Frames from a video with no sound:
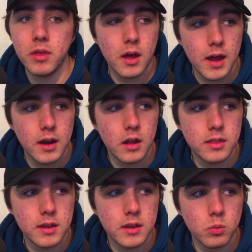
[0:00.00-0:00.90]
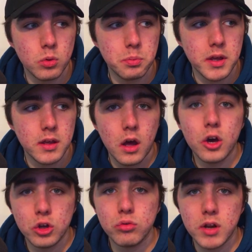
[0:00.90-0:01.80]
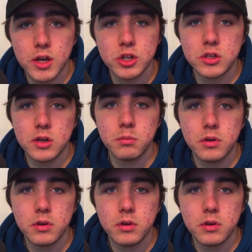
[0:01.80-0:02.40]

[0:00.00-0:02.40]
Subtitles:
and I think it will be a good relationship,